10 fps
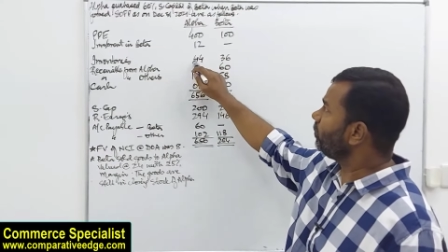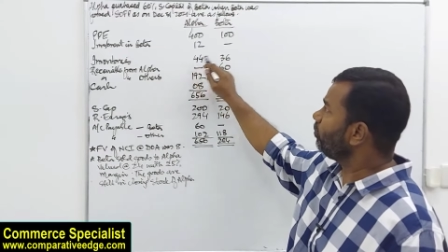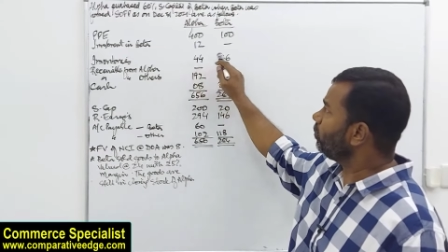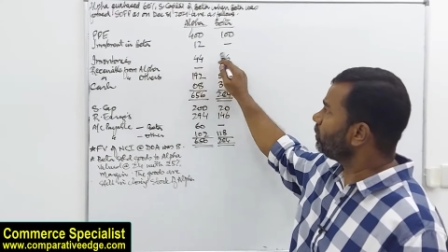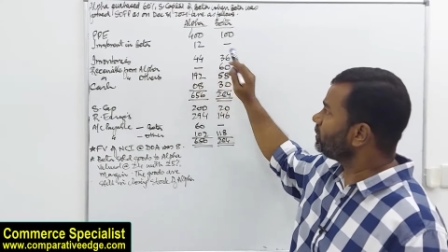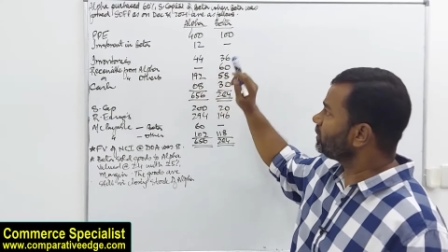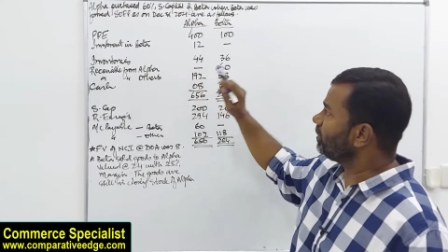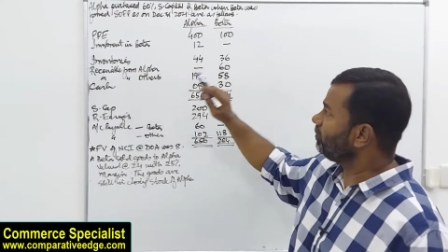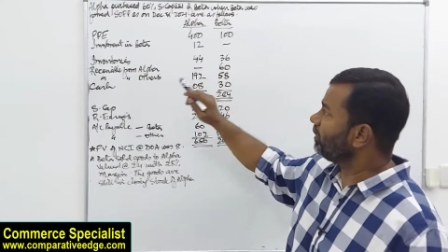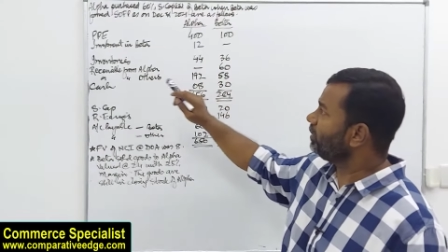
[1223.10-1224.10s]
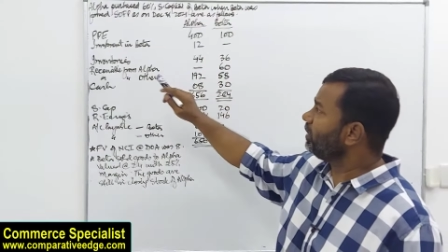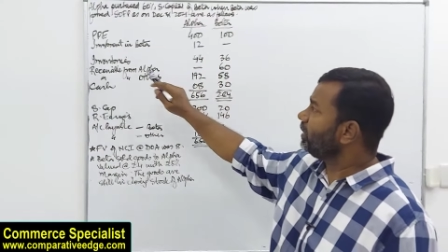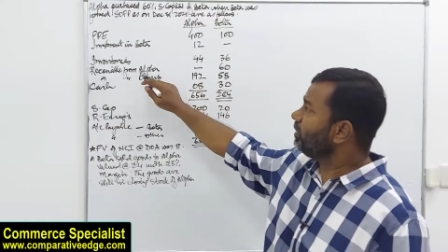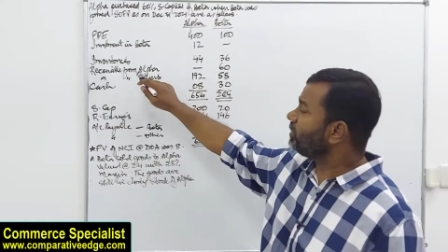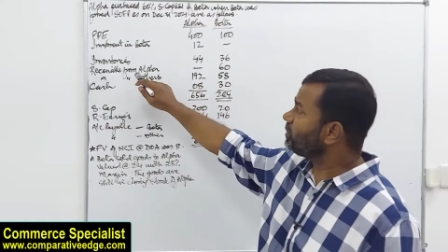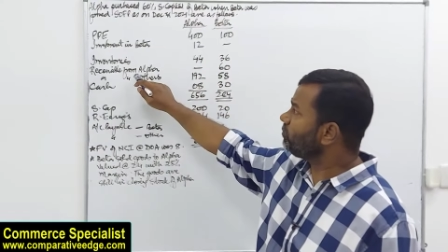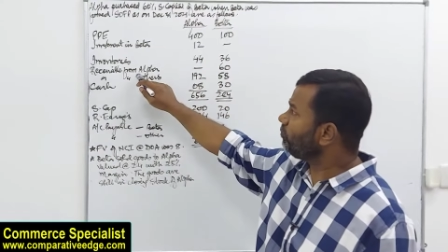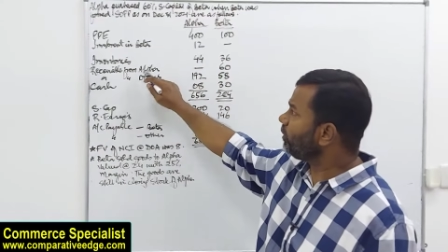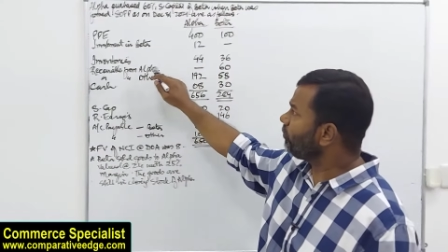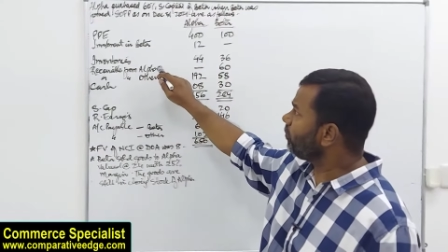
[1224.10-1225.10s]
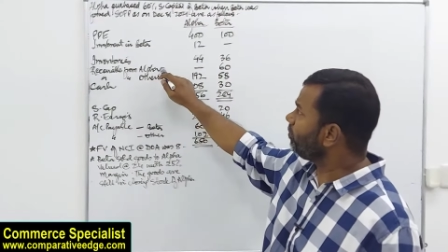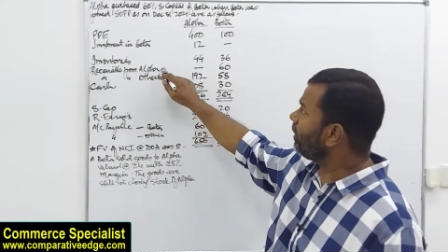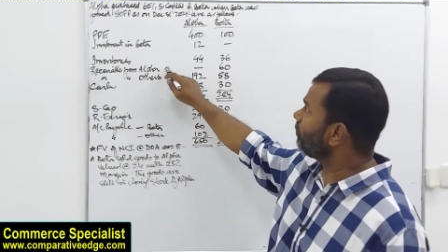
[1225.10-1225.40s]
for both is given. Receivable from